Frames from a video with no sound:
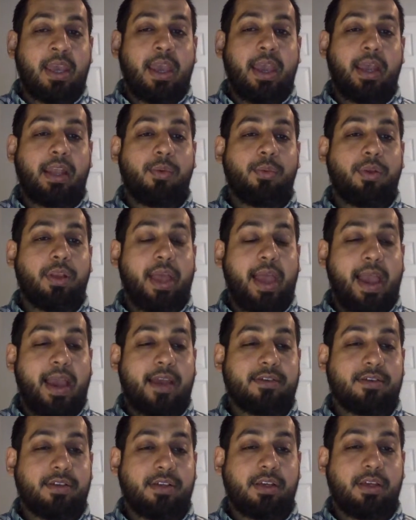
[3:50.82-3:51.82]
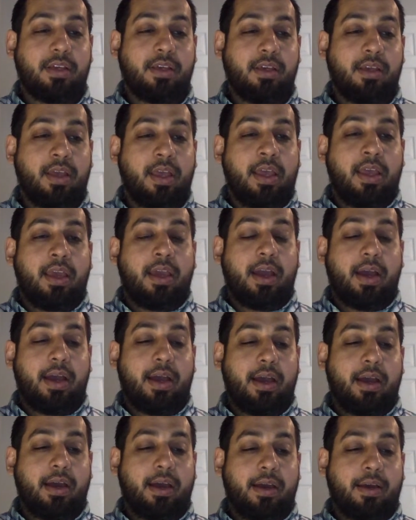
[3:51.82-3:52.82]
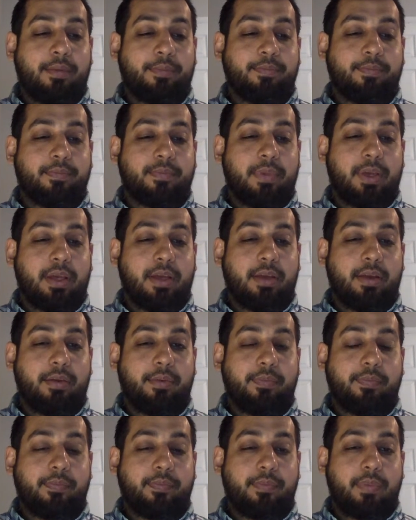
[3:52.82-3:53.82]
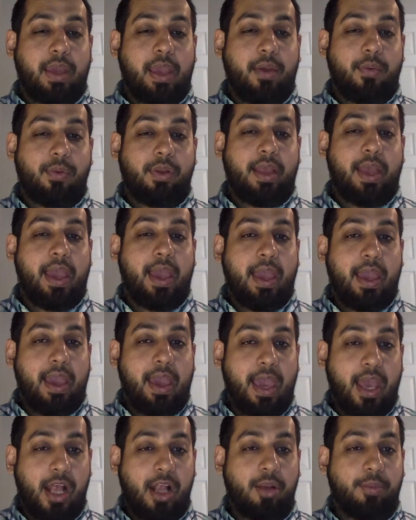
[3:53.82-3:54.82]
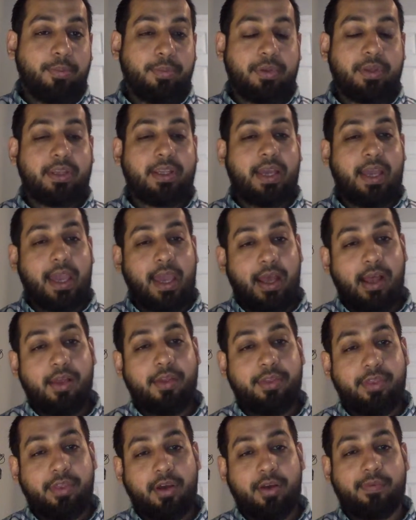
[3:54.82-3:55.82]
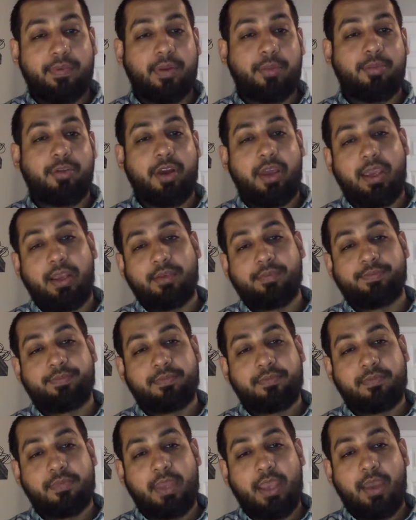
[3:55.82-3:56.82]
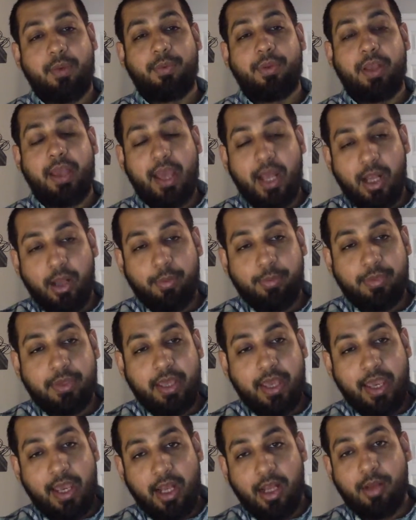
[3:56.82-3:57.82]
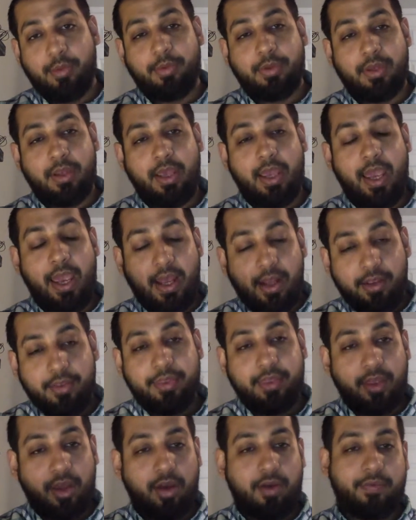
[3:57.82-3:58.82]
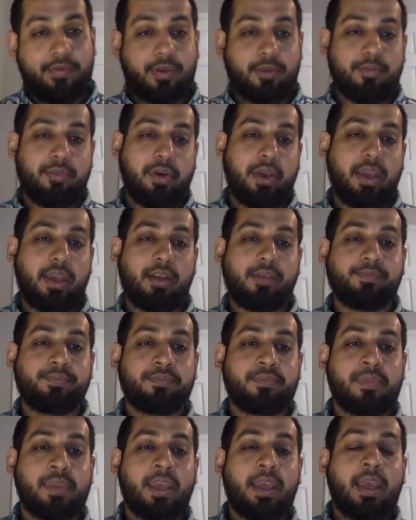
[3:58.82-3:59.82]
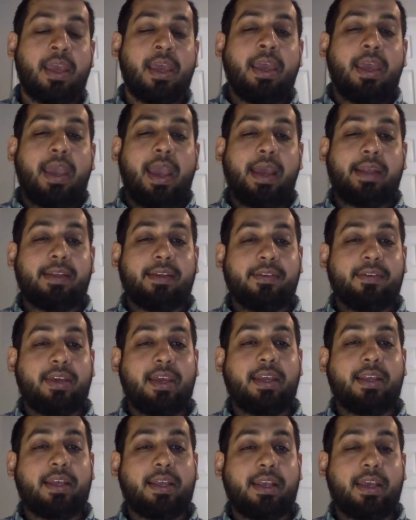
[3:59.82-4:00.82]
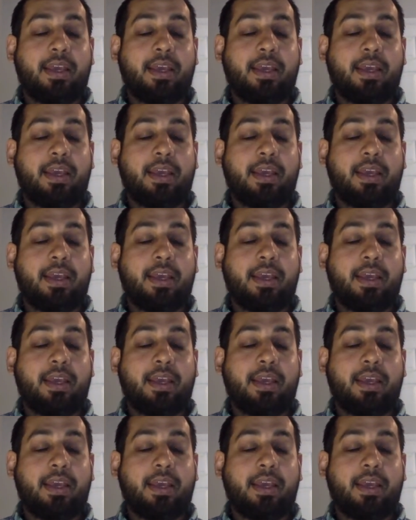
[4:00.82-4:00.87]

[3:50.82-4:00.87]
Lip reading: and it will actually it will help the health of the brain. It will help the health of the brain. And they say that